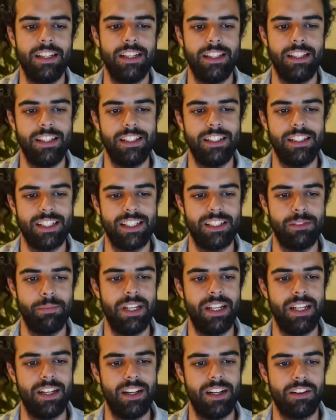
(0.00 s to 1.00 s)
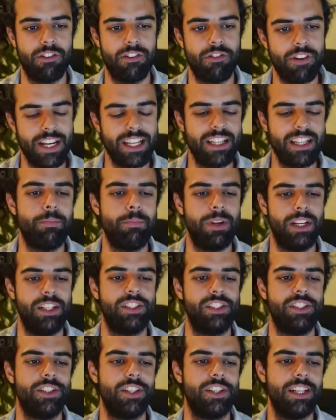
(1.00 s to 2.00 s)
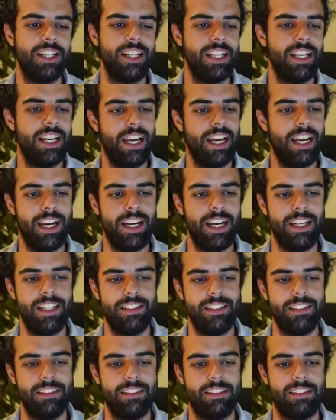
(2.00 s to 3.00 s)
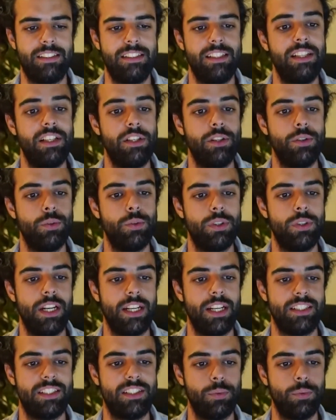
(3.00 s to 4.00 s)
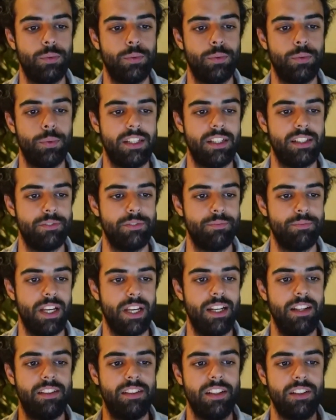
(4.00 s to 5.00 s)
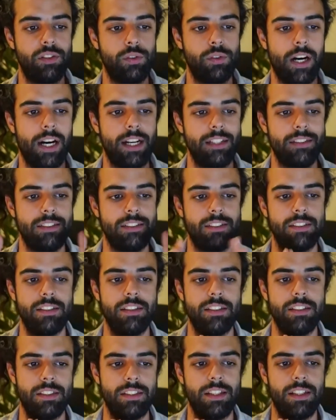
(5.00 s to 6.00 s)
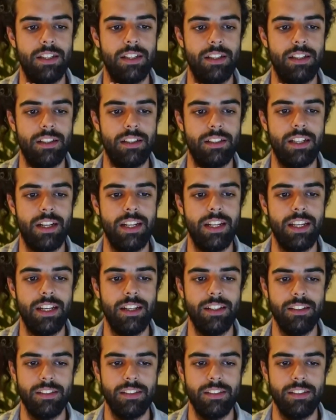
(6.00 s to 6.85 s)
This has been a great pleasure, and see you next week. Anything to add, Daria?